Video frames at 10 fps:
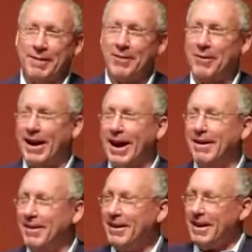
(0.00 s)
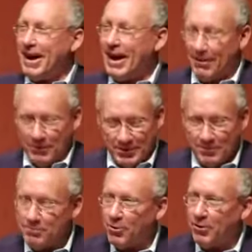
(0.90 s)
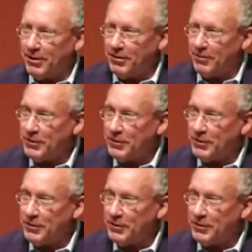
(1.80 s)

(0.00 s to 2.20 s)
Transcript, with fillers: By the way, I was born,